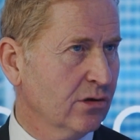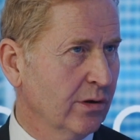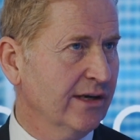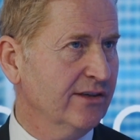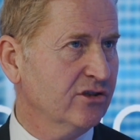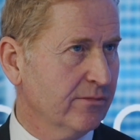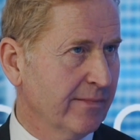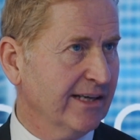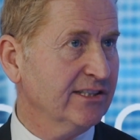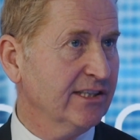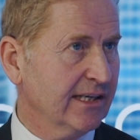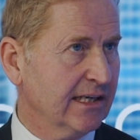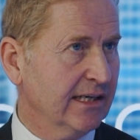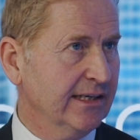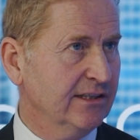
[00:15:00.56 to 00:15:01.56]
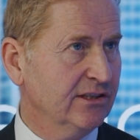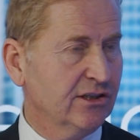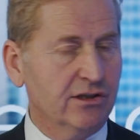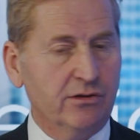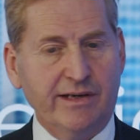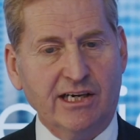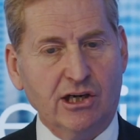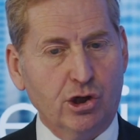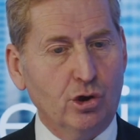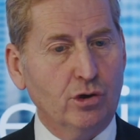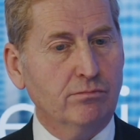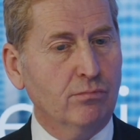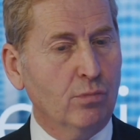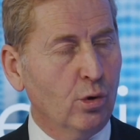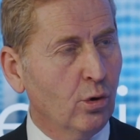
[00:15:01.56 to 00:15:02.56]
quite dramatically to include
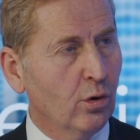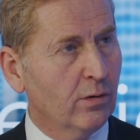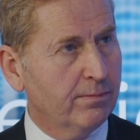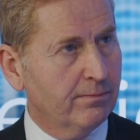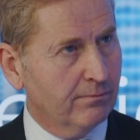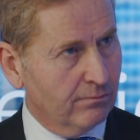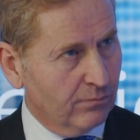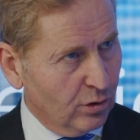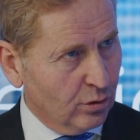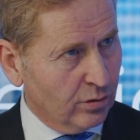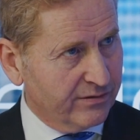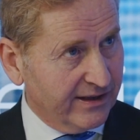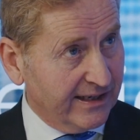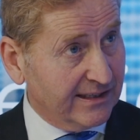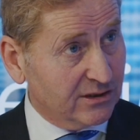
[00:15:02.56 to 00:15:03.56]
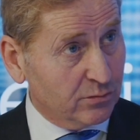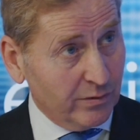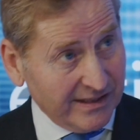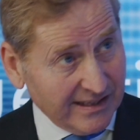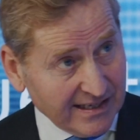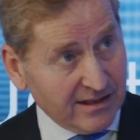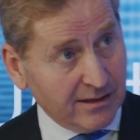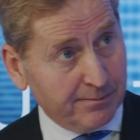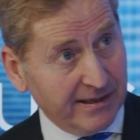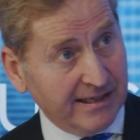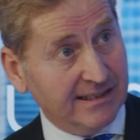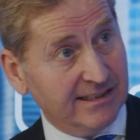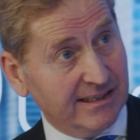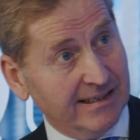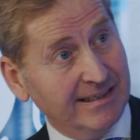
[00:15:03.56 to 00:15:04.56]
more things within the
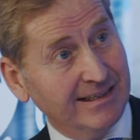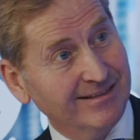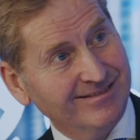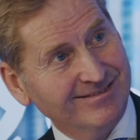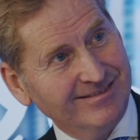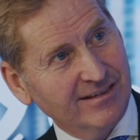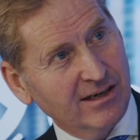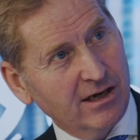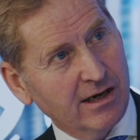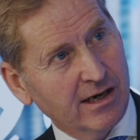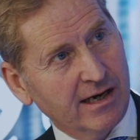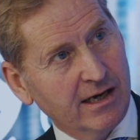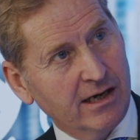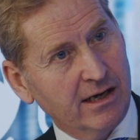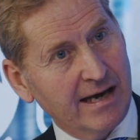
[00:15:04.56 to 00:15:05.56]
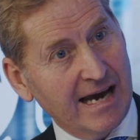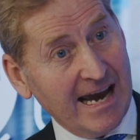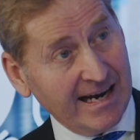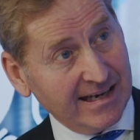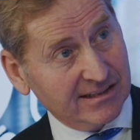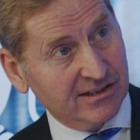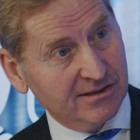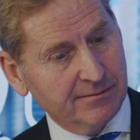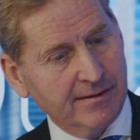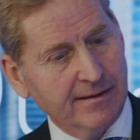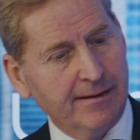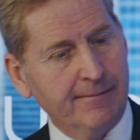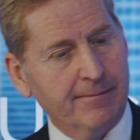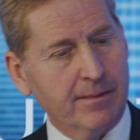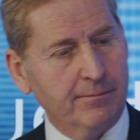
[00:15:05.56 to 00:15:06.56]
PD Act,
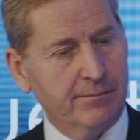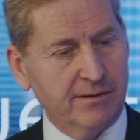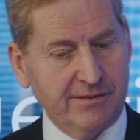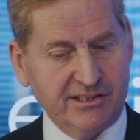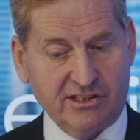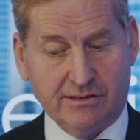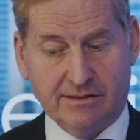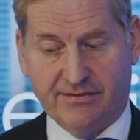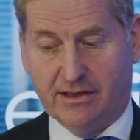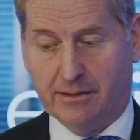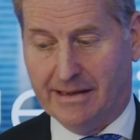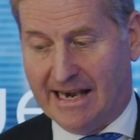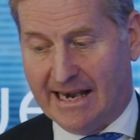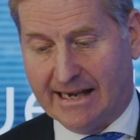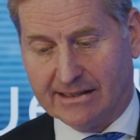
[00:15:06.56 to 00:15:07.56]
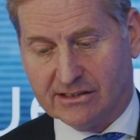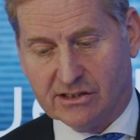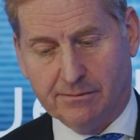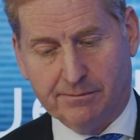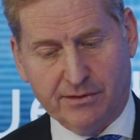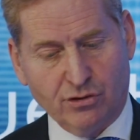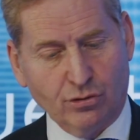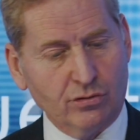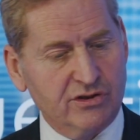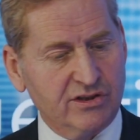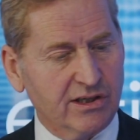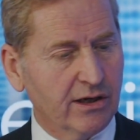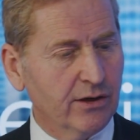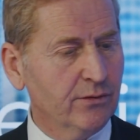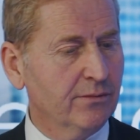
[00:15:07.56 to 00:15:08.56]
Permissive Development Act, but
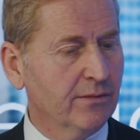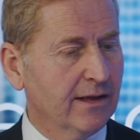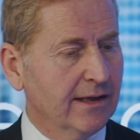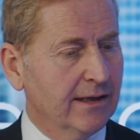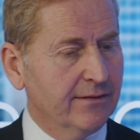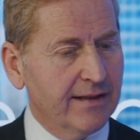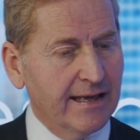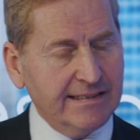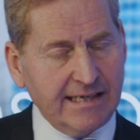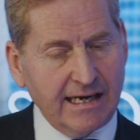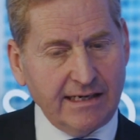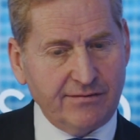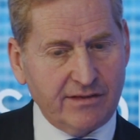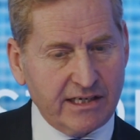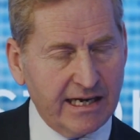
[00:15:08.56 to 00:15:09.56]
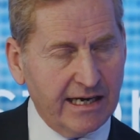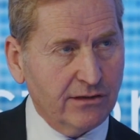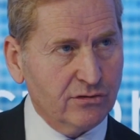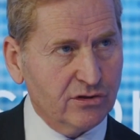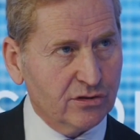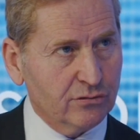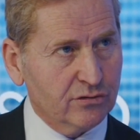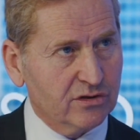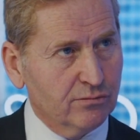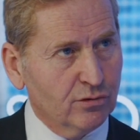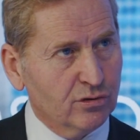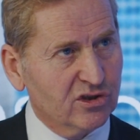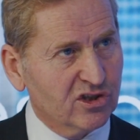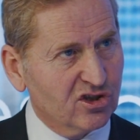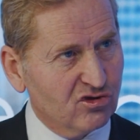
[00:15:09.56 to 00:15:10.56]
also they gave the councils
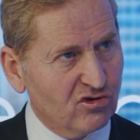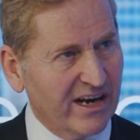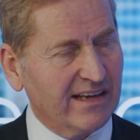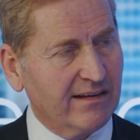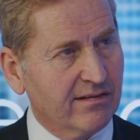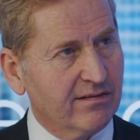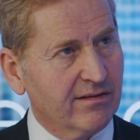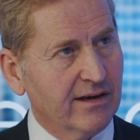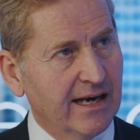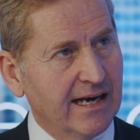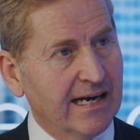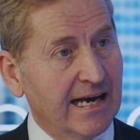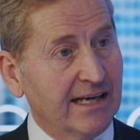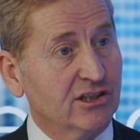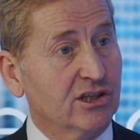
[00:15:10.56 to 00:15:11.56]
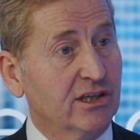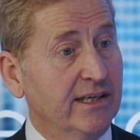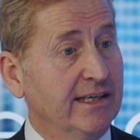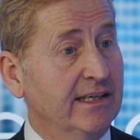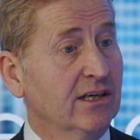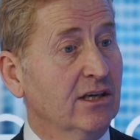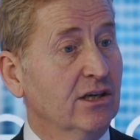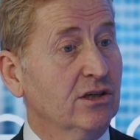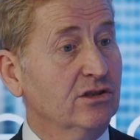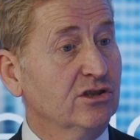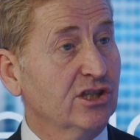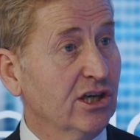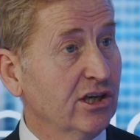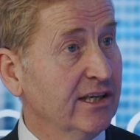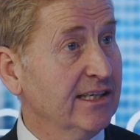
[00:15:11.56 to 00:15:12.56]
more strength in actually
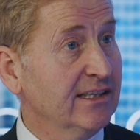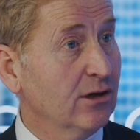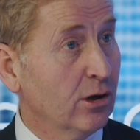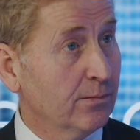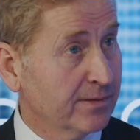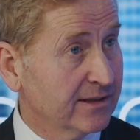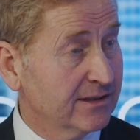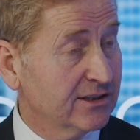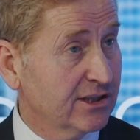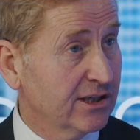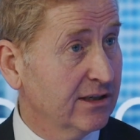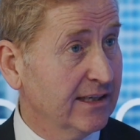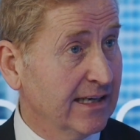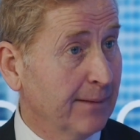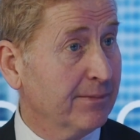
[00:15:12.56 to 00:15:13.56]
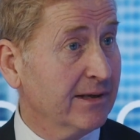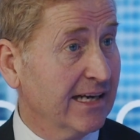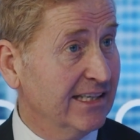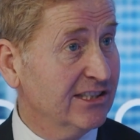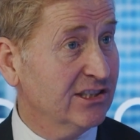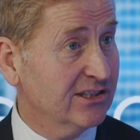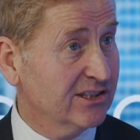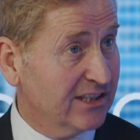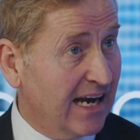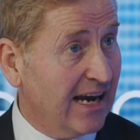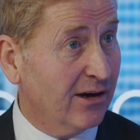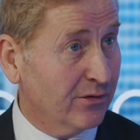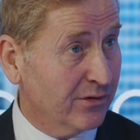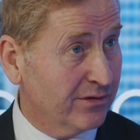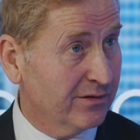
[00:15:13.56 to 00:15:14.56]
turning applications
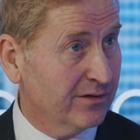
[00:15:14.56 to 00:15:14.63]
down.